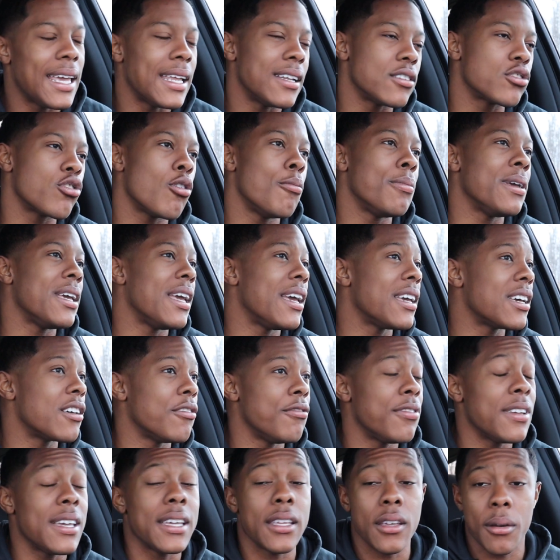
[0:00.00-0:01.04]
yeah, that's gonna be
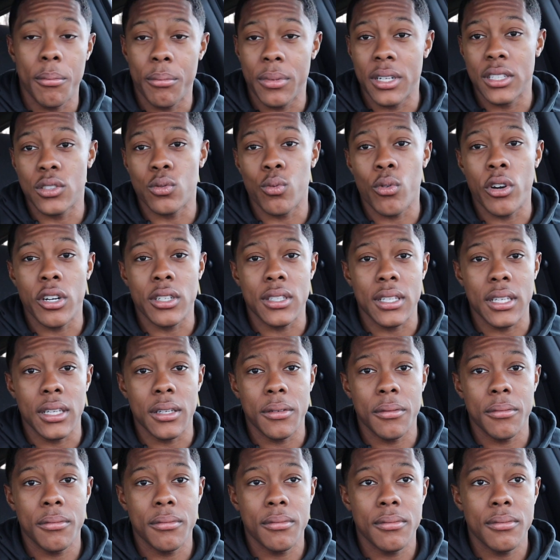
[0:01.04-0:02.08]
inconvenient, but it's worth
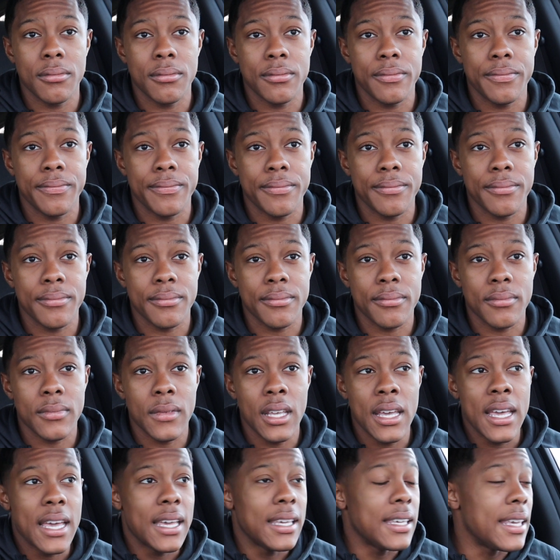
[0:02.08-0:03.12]
it.
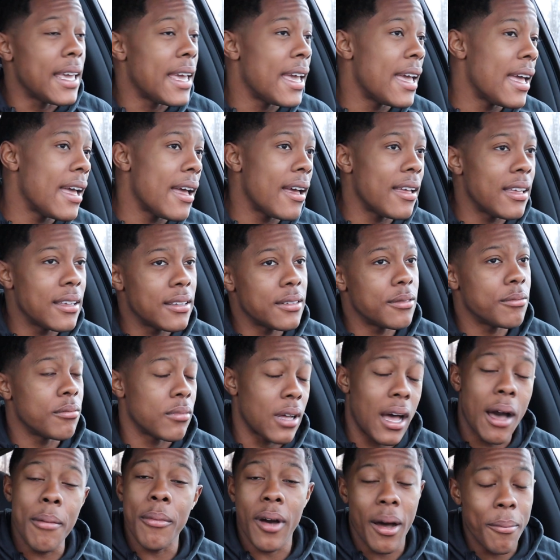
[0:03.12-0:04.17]
Yeah, it,
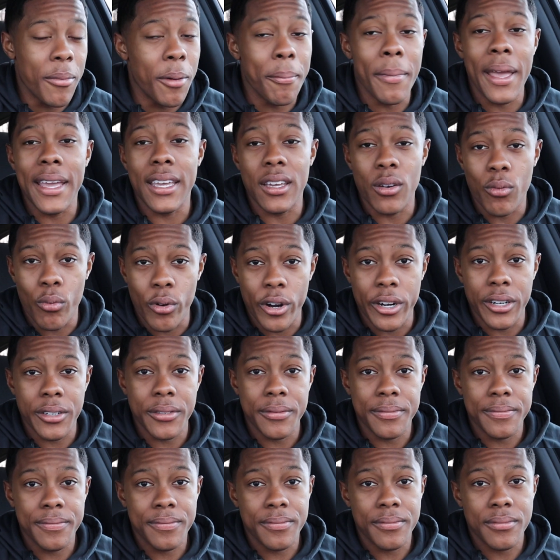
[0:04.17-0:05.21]
I'm, I'm gonna make it work.
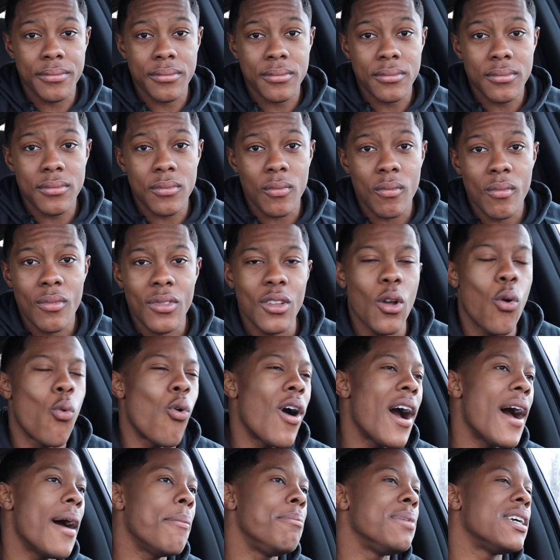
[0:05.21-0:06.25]

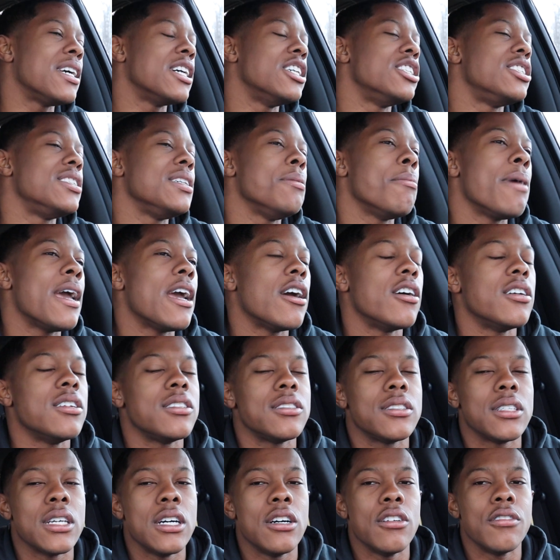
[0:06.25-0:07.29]
Why? Because she made
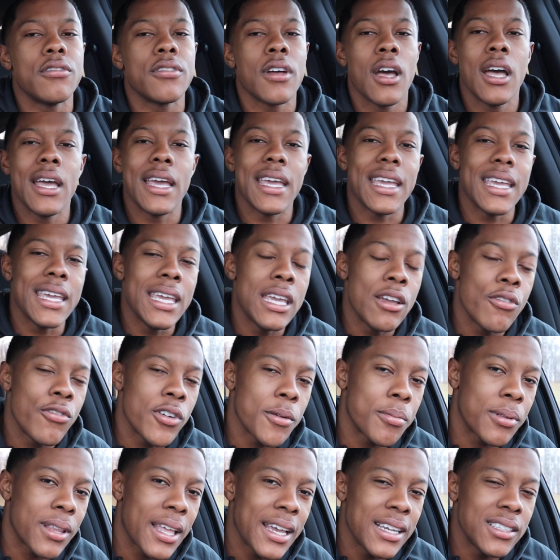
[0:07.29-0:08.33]
herself
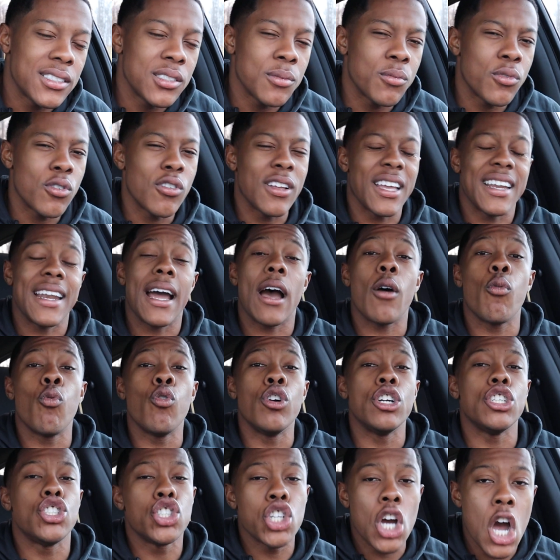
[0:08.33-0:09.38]
irreplaceable. And I
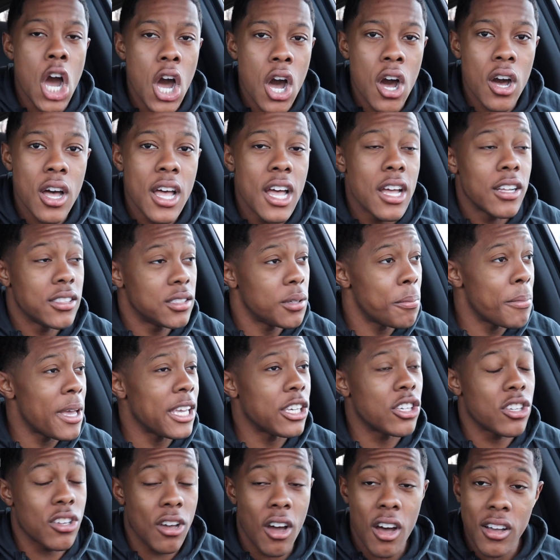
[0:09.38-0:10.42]
want y'all to
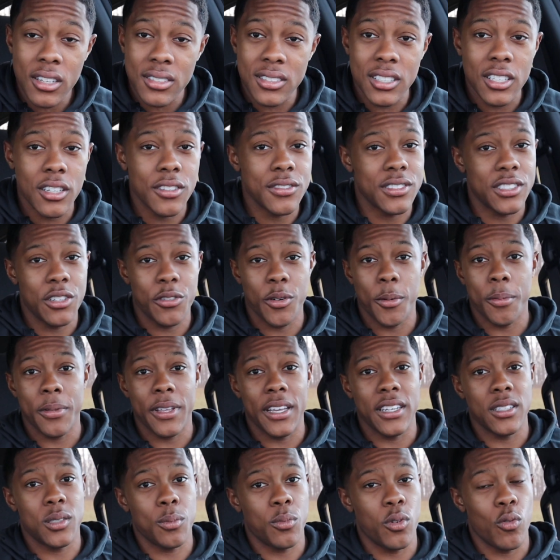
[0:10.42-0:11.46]
make yourselves
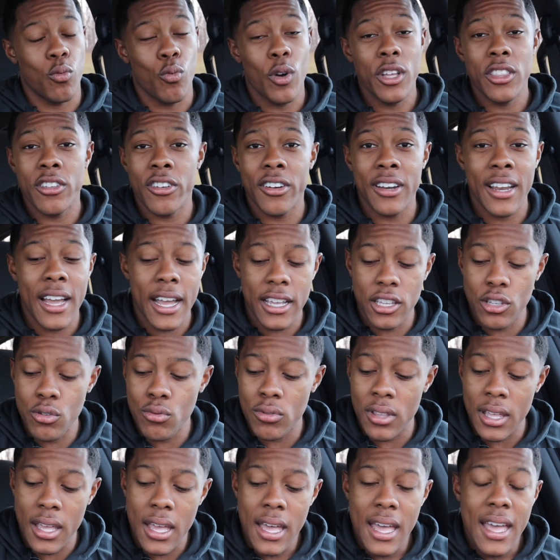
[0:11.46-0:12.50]
irreplaceable. Whether or not
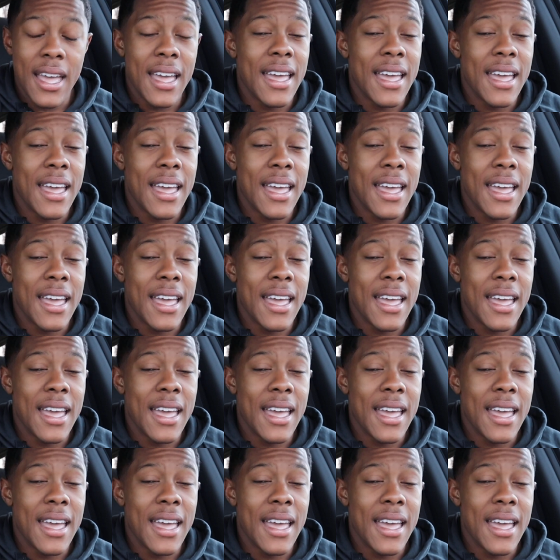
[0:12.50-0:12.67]
you think